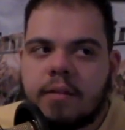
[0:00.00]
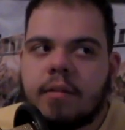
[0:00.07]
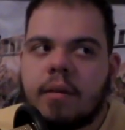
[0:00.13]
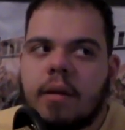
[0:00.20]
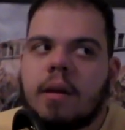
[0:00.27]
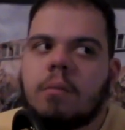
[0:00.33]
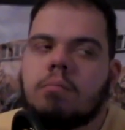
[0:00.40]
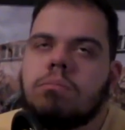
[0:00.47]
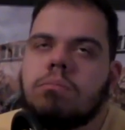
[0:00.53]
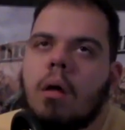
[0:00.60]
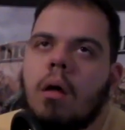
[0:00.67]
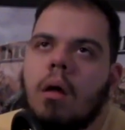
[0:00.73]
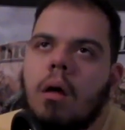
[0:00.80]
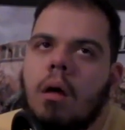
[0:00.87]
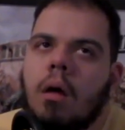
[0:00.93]
it's like,
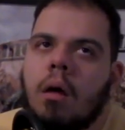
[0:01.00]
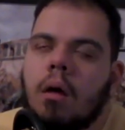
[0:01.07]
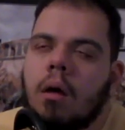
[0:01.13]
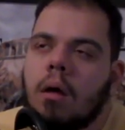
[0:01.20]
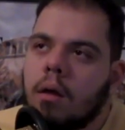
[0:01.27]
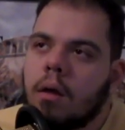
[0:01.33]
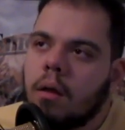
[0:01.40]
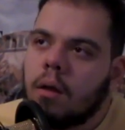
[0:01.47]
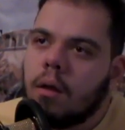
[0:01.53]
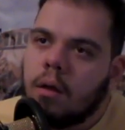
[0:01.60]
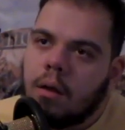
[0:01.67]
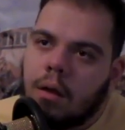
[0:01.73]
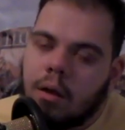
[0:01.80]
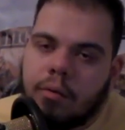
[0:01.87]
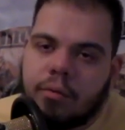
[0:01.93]
I
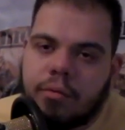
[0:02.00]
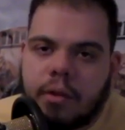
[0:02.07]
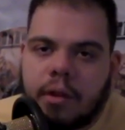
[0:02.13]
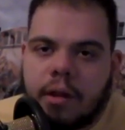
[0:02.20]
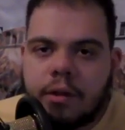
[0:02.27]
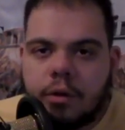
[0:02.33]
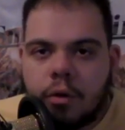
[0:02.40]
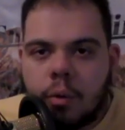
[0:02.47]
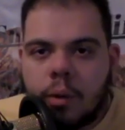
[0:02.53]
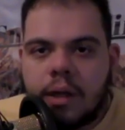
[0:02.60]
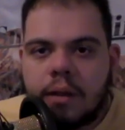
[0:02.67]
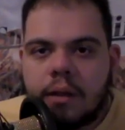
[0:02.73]
don't feel like doing